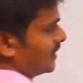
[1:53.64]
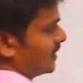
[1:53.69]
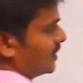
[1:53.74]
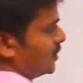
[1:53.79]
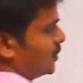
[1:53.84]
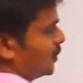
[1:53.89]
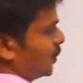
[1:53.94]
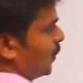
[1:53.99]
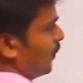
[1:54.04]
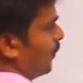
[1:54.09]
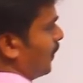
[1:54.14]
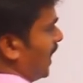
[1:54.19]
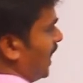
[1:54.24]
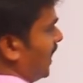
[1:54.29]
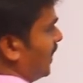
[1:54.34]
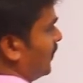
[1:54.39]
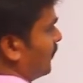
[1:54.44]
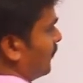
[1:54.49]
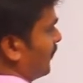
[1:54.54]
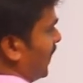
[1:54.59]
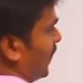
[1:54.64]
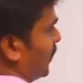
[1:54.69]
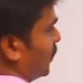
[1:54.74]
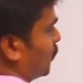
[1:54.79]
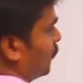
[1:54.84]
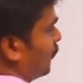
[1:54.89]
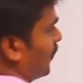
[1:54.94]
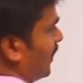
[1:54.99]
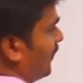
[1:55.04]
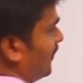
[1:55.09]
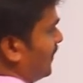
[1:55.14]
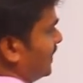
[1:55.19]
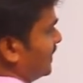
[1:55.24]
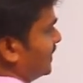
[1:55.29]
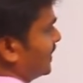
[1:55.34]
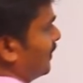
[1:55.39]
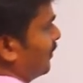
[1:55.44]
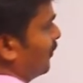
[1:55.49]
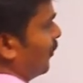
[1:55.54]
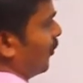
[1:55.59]
0.525 is
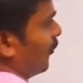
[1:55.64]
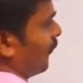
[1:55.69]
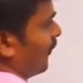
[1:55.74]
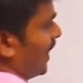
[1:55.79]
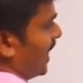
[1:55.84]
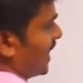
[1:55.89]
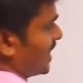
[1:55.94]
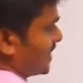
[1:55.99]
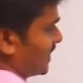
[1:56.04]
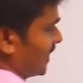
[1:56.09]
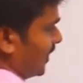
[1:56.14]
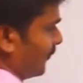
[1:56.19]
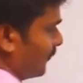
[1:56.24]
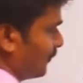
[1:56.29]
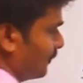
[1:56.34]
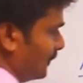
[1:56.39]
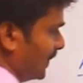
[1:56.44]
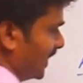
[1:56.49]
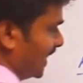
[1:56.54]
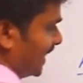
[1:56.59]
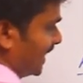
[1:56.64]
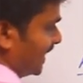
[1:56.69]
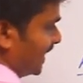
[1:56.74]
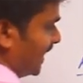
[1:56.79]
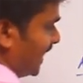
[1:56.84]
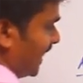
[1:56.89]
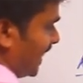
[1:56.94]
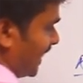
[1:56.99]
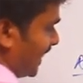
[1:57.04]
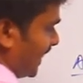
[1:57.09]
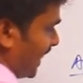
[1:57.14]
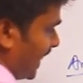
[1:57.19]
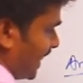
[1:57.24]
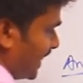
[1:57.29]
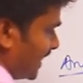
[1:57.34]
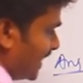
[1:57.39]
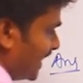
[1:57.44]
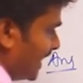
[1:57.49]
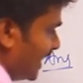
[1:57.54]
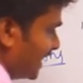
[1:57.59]
the mole fraction of B.
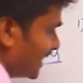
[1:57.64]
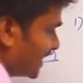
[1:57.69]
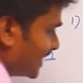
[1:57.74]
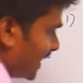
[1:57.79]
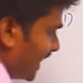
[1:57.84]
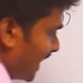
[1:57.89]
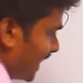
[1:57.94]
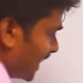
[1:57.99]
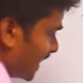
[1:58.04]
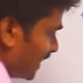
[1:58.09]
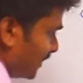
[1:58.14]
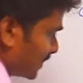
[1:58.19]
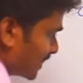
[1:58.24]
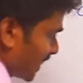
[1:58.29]
Then these 3 terms